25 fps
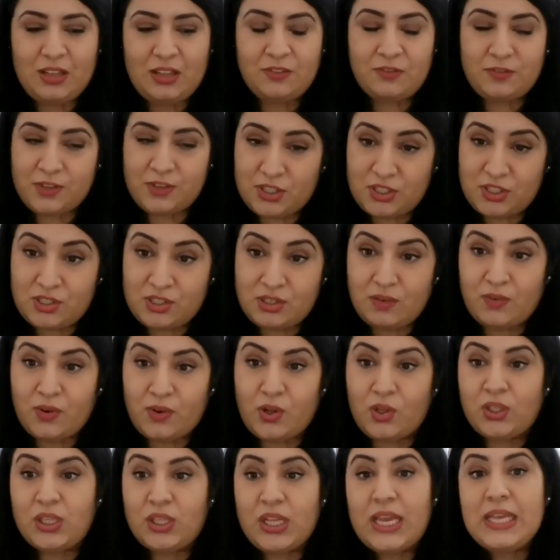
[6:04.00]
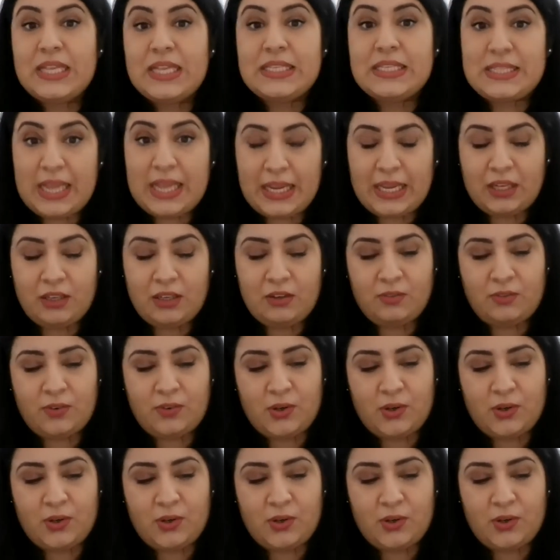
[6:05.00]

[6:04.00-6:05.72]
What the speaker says: first of all. Second of